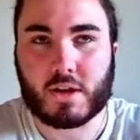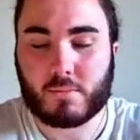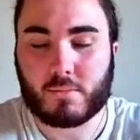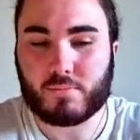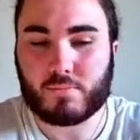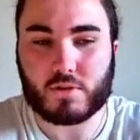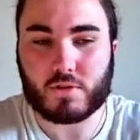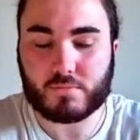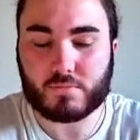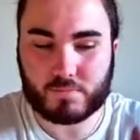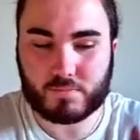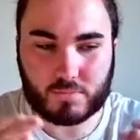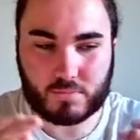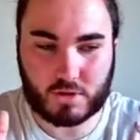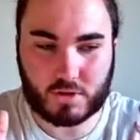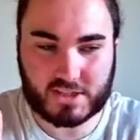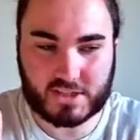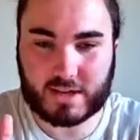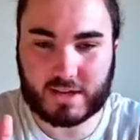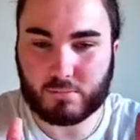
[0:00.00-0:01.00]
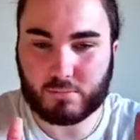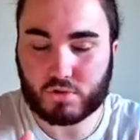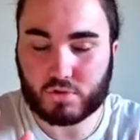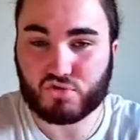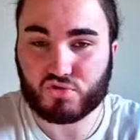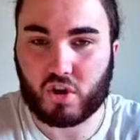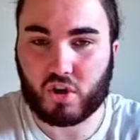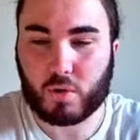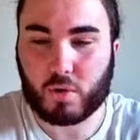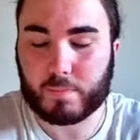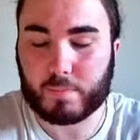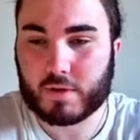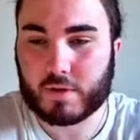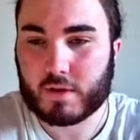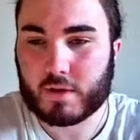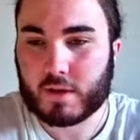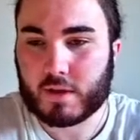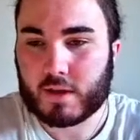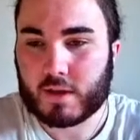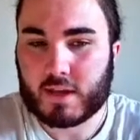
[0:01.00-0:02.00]
your team will drop
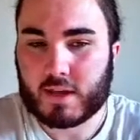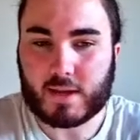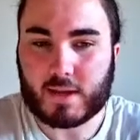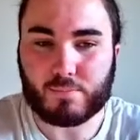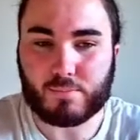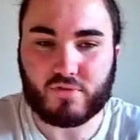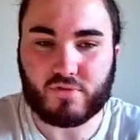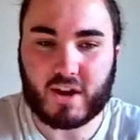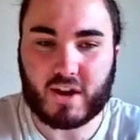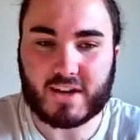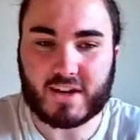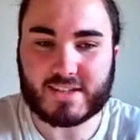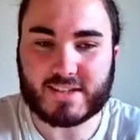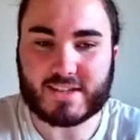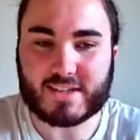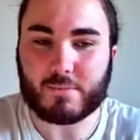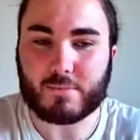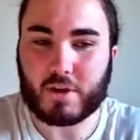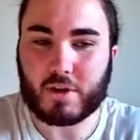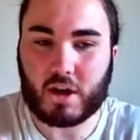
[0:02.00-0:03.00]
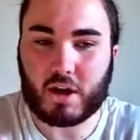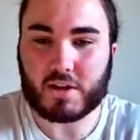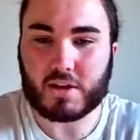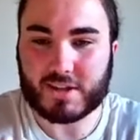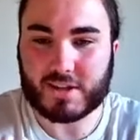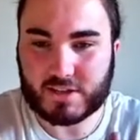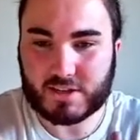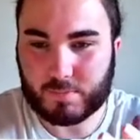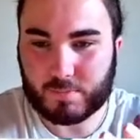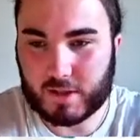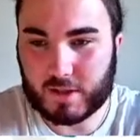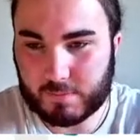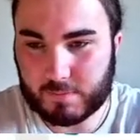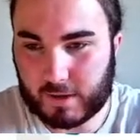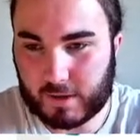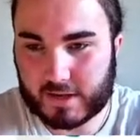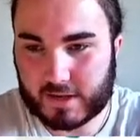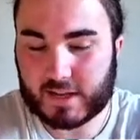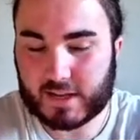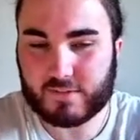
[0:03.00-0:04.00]
in price, and it'd be hard to get players
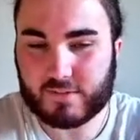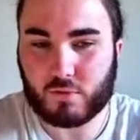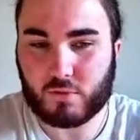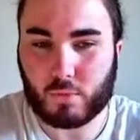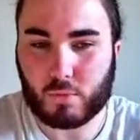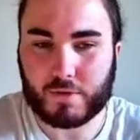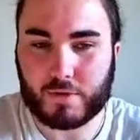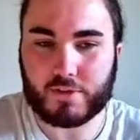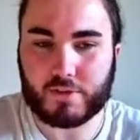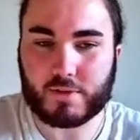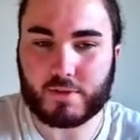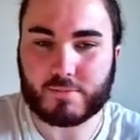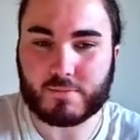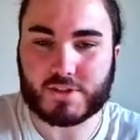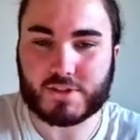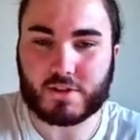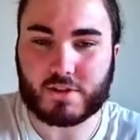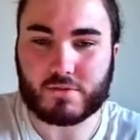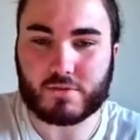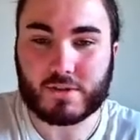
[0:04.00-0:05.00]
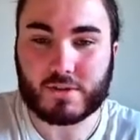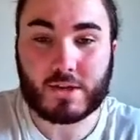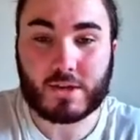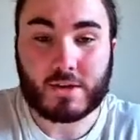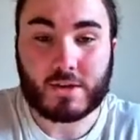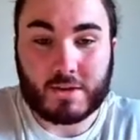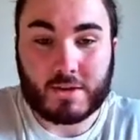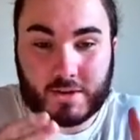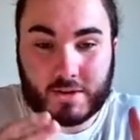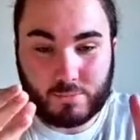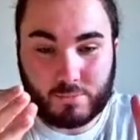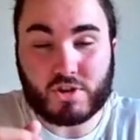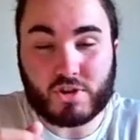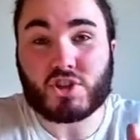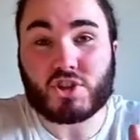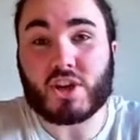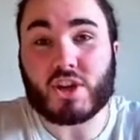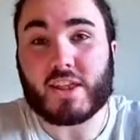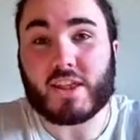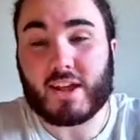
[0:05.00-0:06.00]
back in if you want them. So
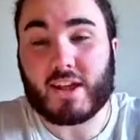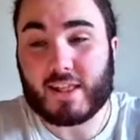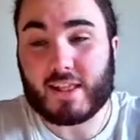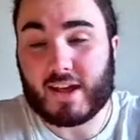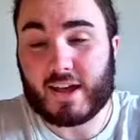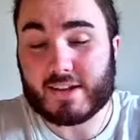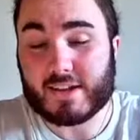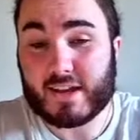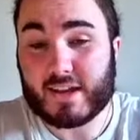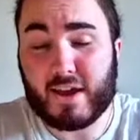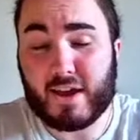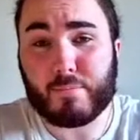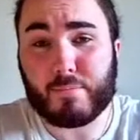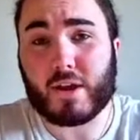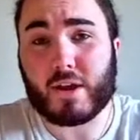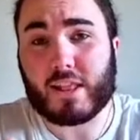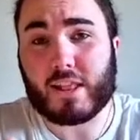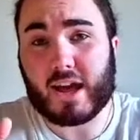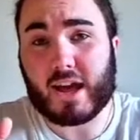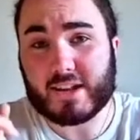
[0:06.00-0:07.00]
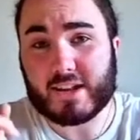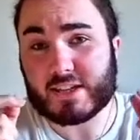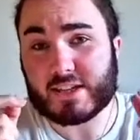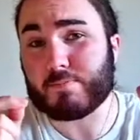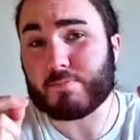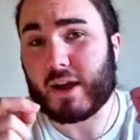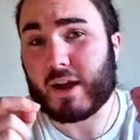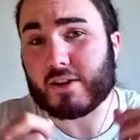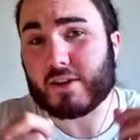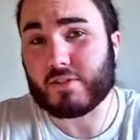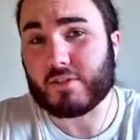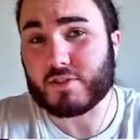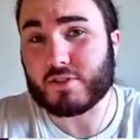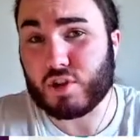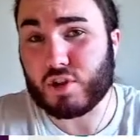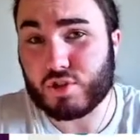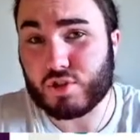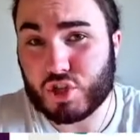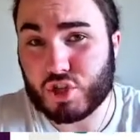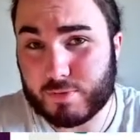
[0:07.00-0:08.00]
appreciate that, lad. FPL lad is back on
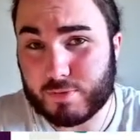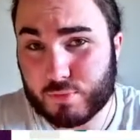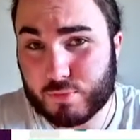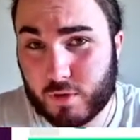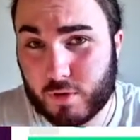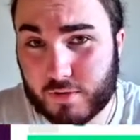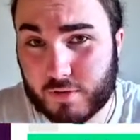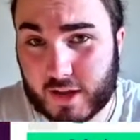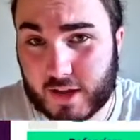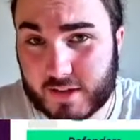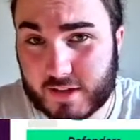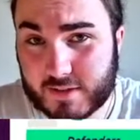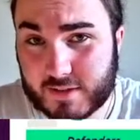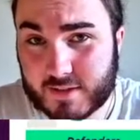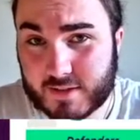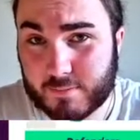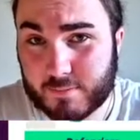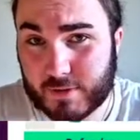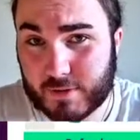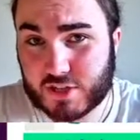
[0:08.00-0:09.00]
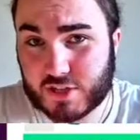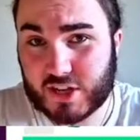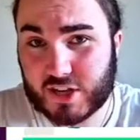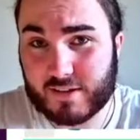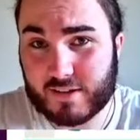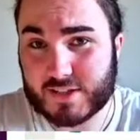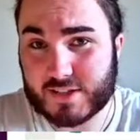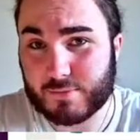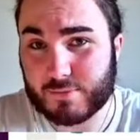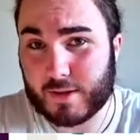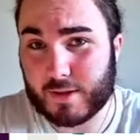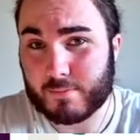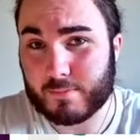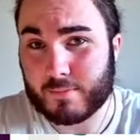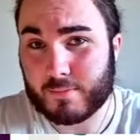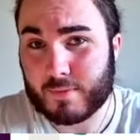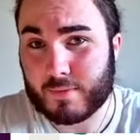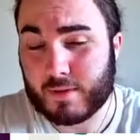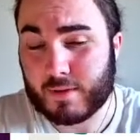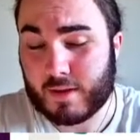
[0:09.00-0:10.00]
YouTube as well, guys. Big shout out to him,
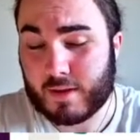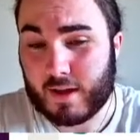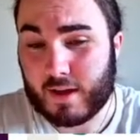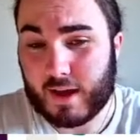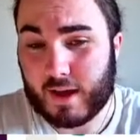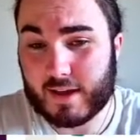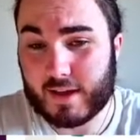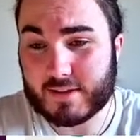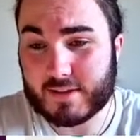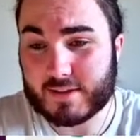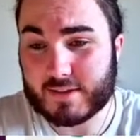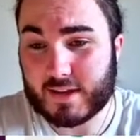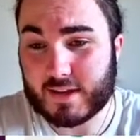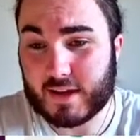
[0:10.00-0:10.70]
and